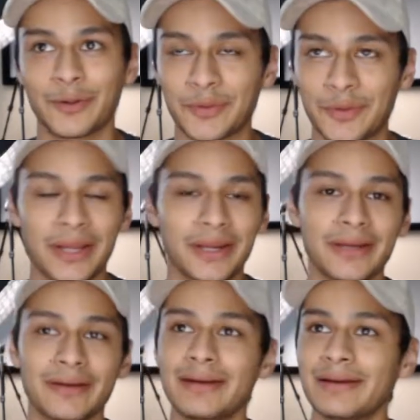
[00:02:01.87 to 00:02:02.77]

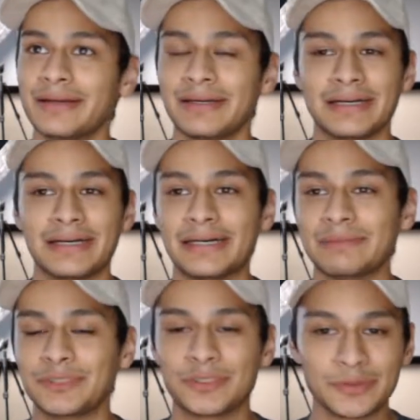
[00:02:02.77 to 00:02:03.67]
creating,
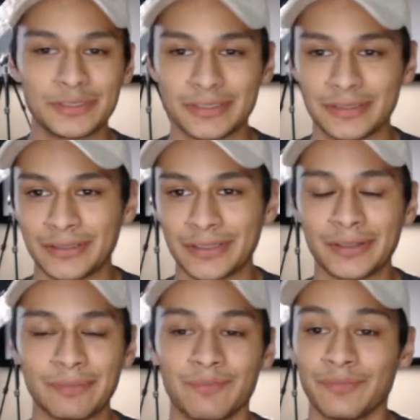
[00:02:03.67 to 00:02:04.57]
choosing
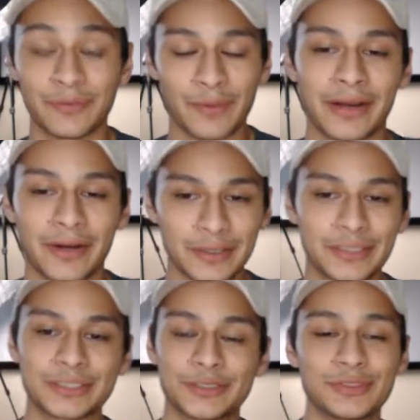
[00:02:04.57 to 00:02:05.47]
the right
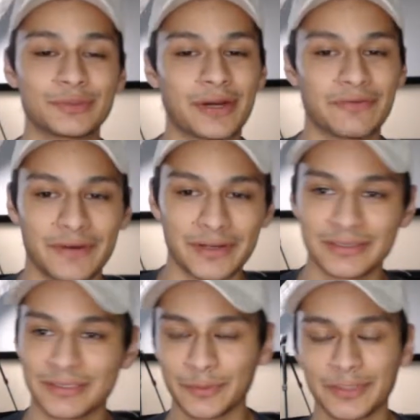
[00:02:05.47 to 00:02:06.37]
colors, choosing the right
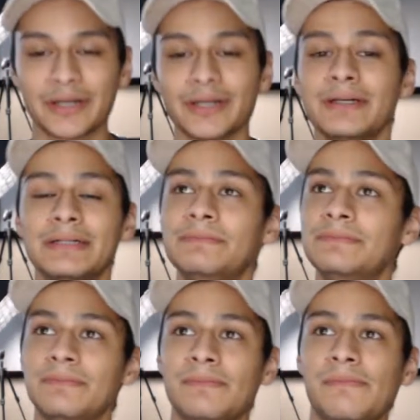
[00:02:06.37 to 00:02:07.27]
fonts and whatnot.
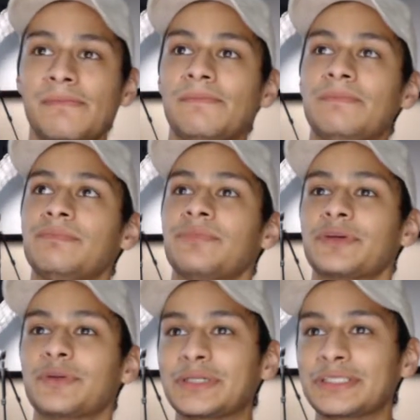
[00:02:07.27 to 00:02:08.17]

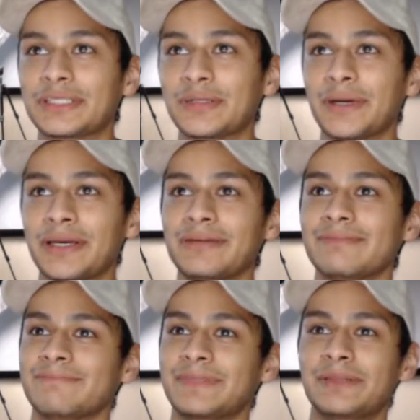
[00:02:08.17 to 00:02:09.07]
So we're just going to wait
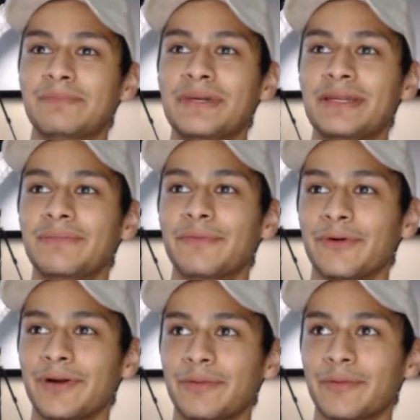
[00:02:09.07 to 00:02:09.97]
a minute
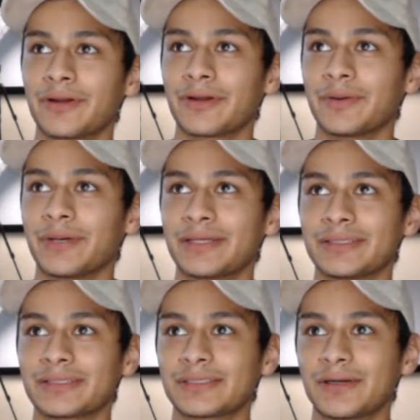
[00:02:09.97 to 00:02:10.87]
more and we're going to go ahead
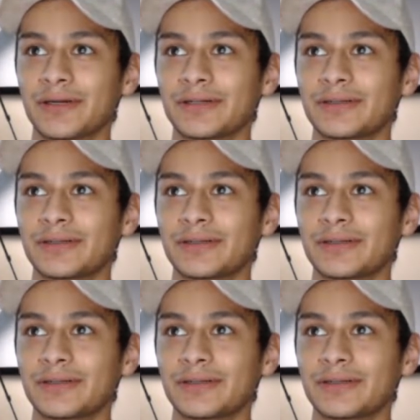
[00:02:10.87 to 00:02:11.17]
and start.